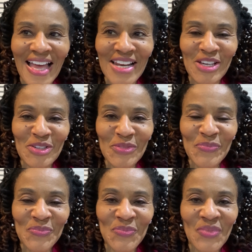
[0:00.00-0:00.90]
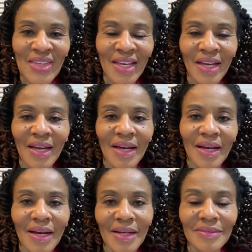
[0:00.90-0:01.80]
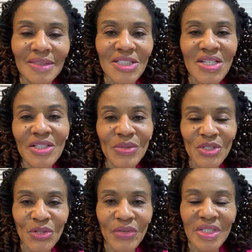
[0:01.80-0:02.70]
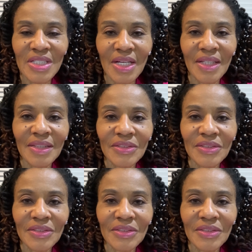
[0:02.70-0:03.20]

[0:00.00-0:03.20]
Hello. I want to tell you a story today.